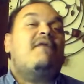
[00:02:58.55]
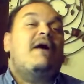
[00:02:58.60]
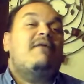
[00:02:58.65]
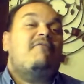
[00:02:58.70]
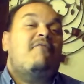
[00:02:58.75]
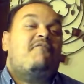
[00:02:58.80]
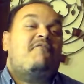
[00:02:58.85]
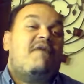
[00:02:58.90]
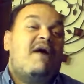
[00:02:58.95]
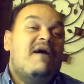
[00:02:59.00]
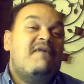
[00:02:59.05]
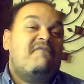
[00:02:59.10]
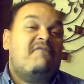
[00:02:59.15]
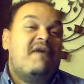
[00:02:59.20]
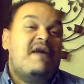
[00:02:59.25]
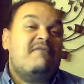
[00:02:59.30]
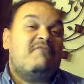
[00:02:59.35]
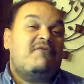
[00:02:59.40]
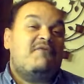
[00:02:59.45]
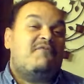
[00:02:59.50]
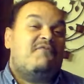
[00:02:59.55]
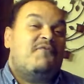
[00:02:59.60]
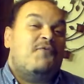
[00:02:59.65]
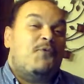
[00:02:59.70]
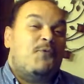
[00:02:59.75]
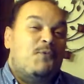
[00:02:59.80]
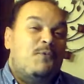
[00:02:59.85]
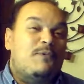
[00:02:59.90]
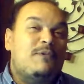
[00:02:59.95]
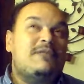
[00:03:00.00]
Five of five favorite
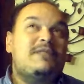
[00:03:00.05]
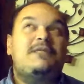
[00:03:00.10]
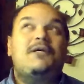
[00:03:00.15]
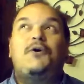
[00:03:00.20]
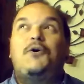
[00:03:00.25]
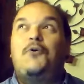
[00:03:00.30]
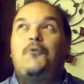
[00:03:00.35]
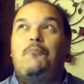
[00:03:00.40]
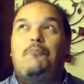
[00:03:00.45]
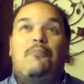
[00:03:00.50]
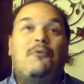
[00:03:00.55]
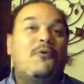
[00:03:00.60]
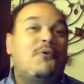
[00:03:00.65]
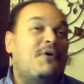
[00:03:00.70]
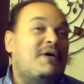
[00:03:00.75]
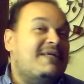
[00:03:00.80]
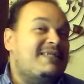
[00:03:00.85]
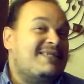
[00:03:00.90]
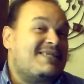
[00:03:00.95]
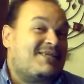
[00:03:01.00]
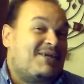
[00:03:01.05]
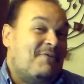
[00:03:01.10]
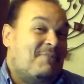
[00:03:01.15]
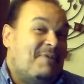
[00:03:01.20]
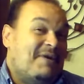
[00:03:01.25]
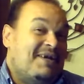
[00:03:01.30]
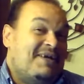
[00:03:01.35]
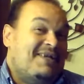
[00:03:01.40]
foods. Oh boy, it's gonna